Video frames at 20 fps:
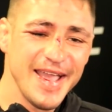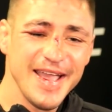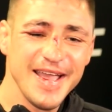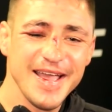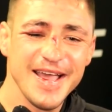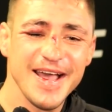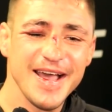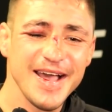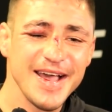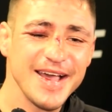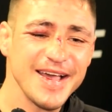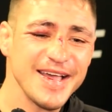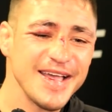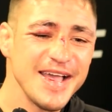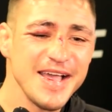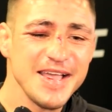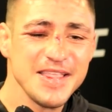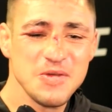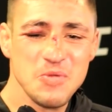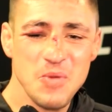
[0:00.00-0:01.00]

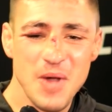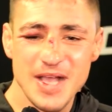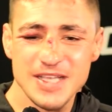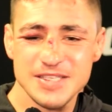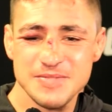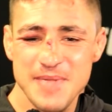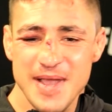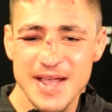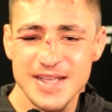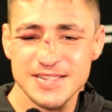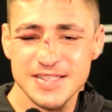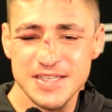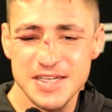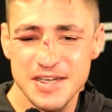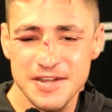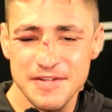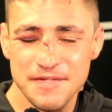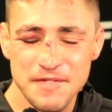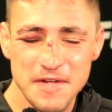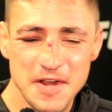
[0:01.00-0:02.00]
The wise man's a
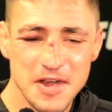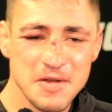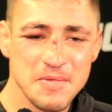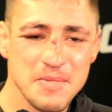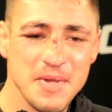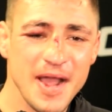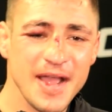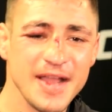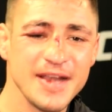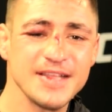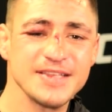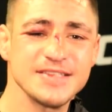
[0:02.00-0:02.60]
good friend of mine.